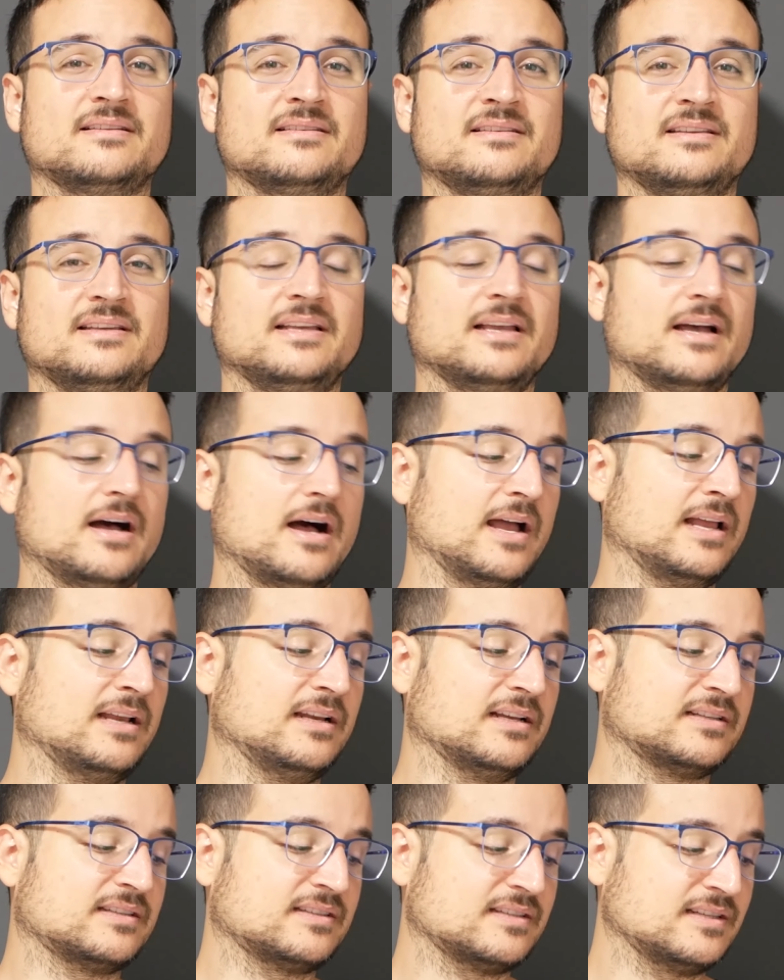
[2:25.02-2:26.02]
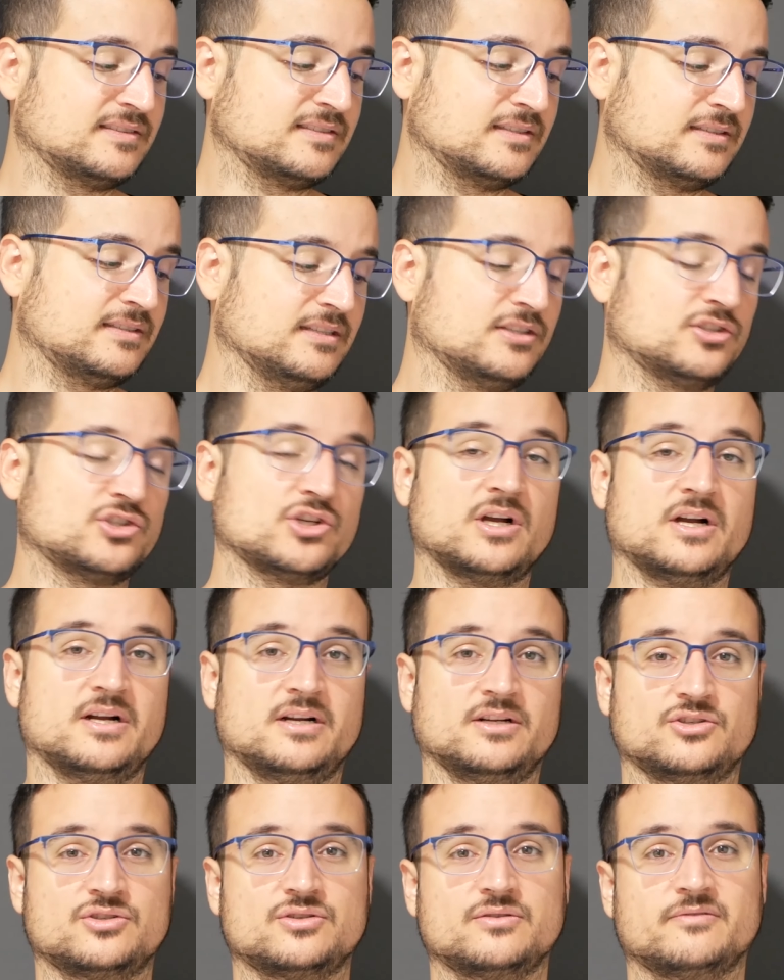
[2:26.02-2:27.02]
the electricity
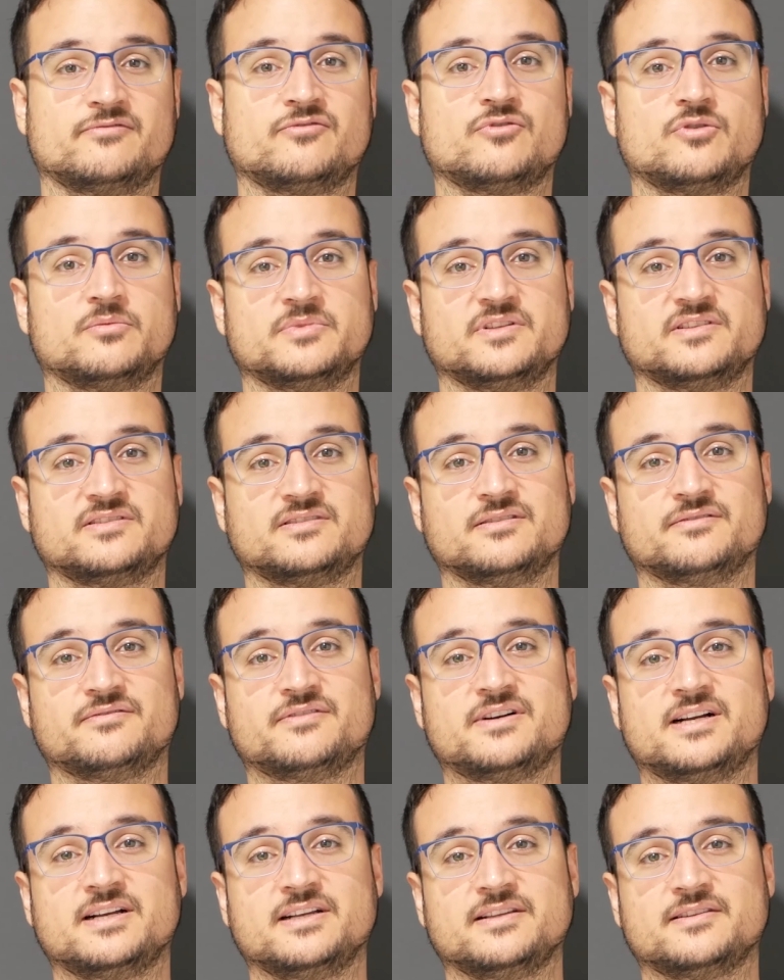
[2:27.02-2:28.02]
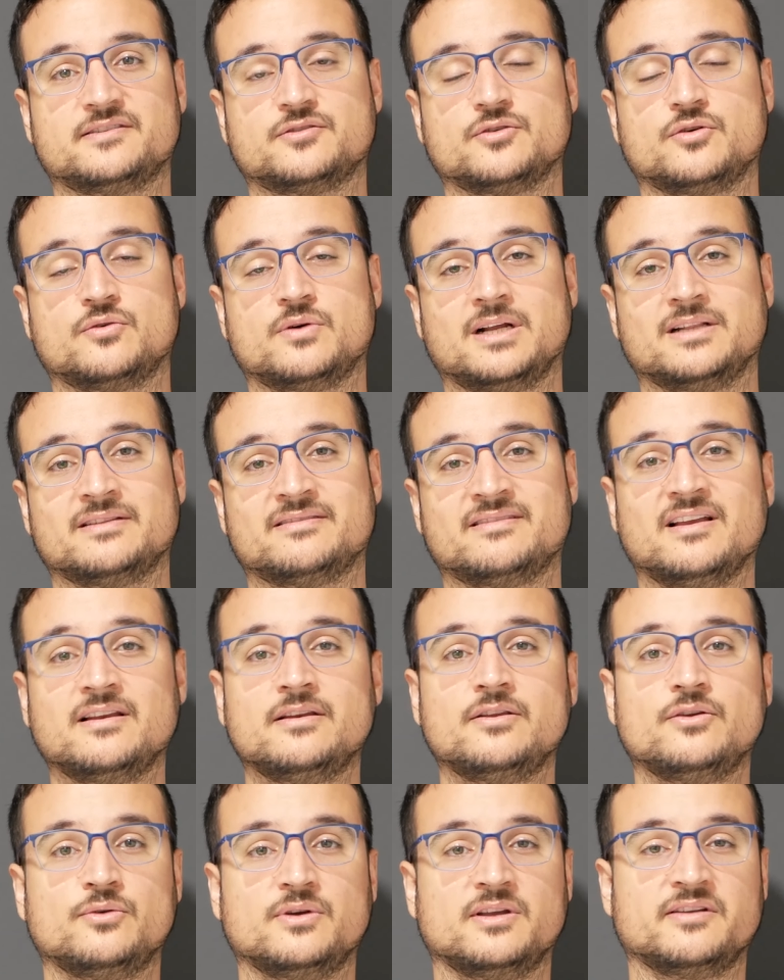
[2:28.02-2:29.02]
charge from this device, so I'll tell
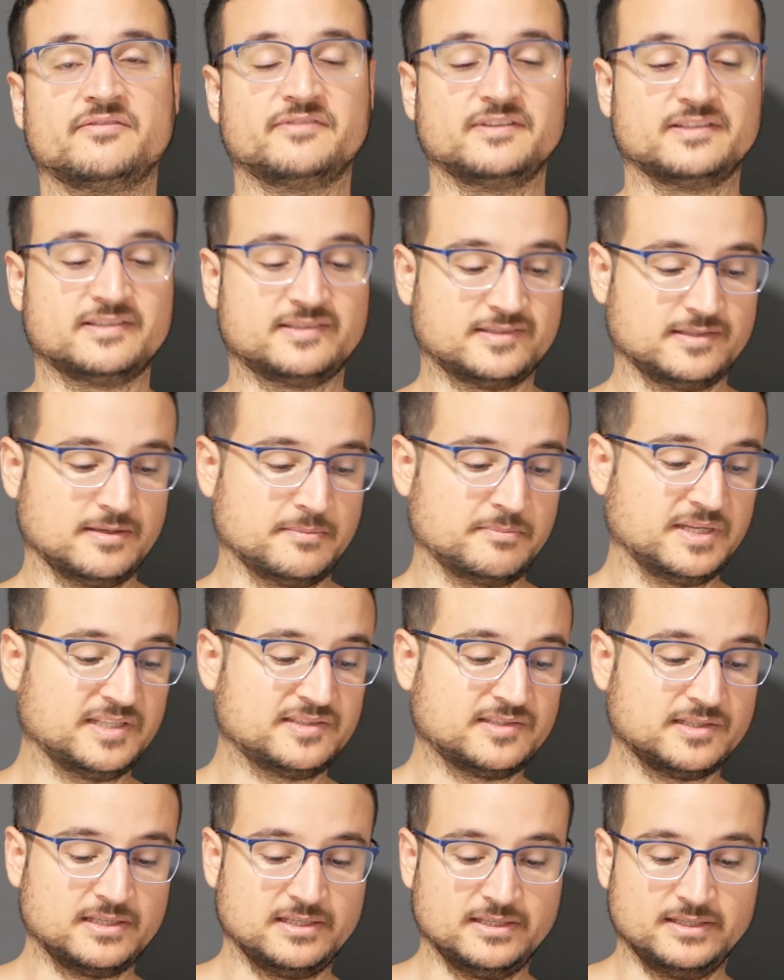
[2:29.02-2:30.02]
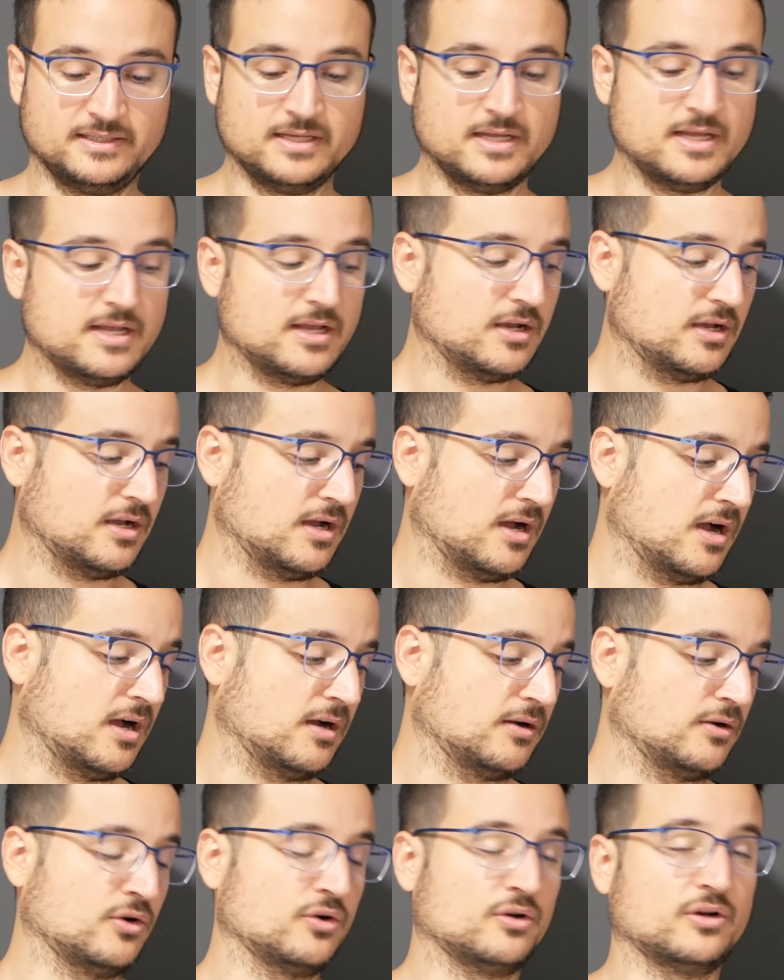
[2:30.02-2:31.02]
you if it's uh, basically
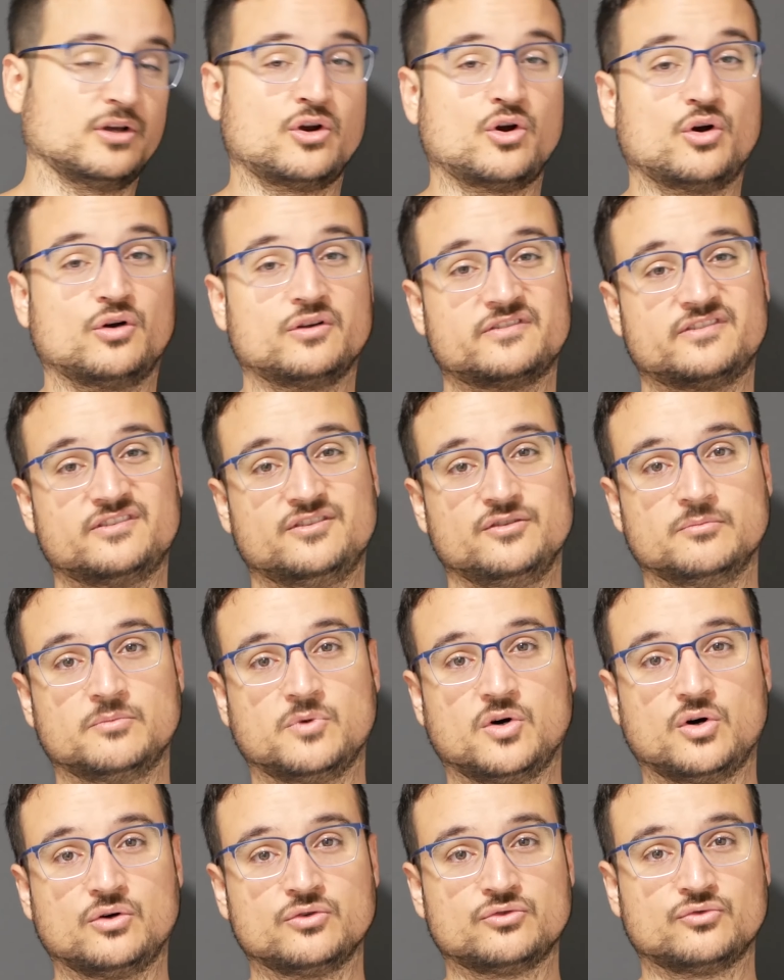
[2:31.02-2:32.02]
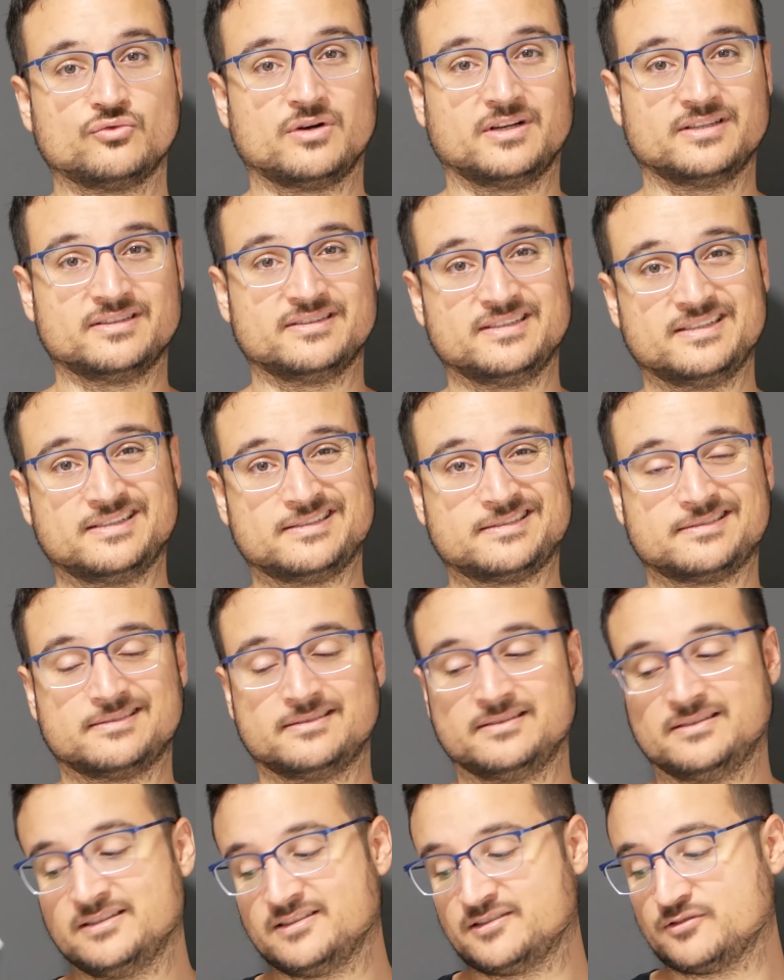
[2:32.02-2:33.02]
uh, gonna cost you more to want this,
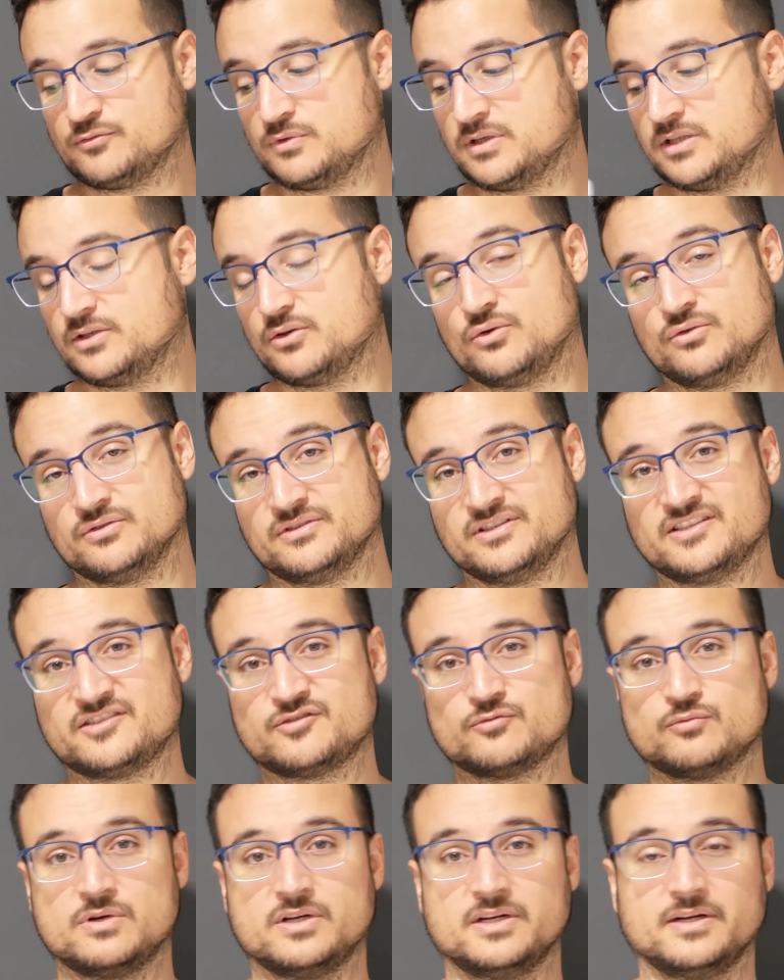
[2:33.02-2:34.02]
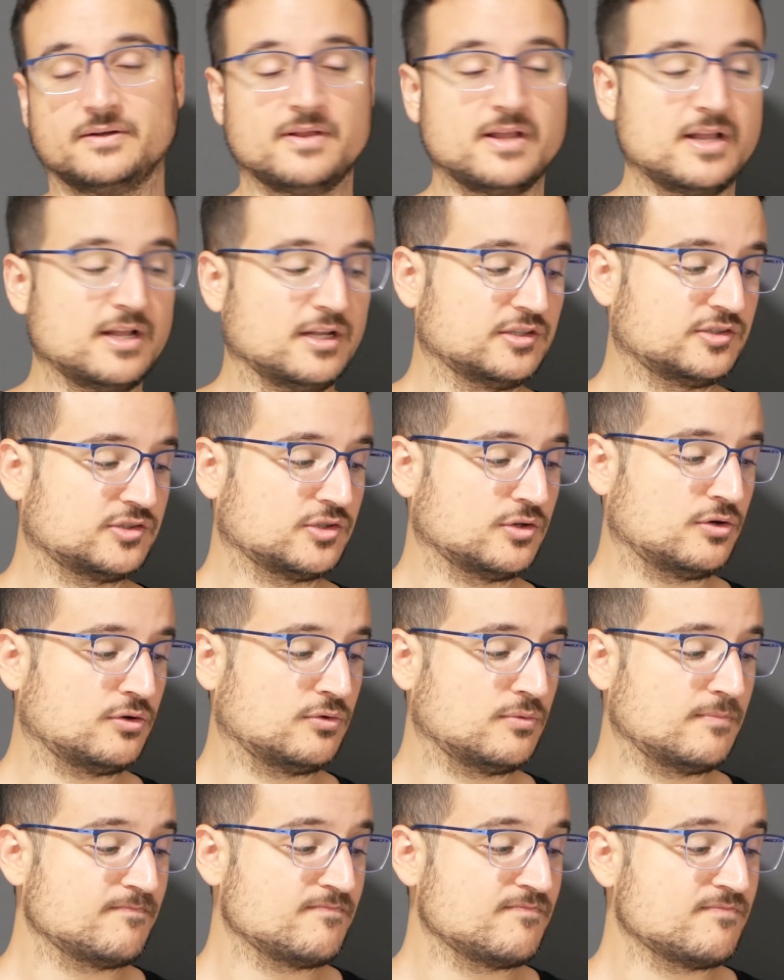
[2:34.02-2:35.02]
this one, or this one.
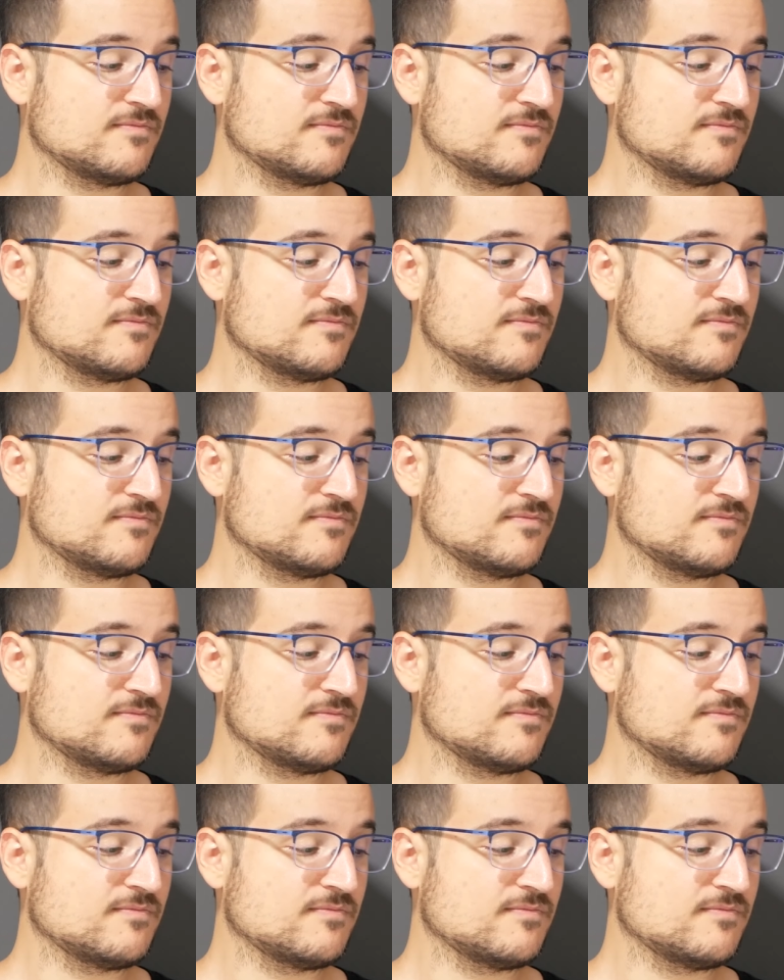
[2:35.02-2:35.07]
So